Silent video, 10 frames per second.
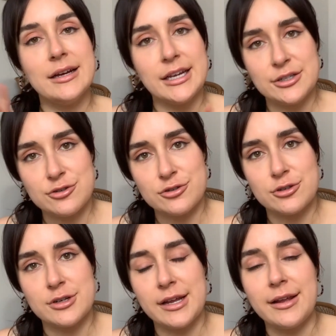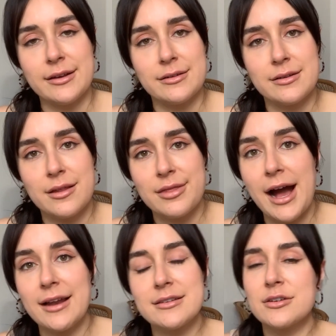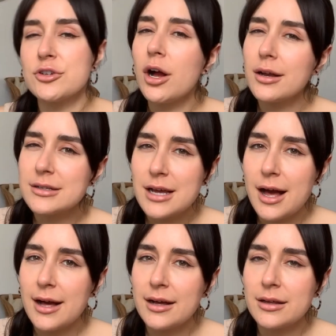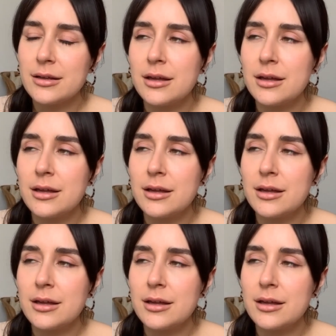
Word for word: injured in that dog attack.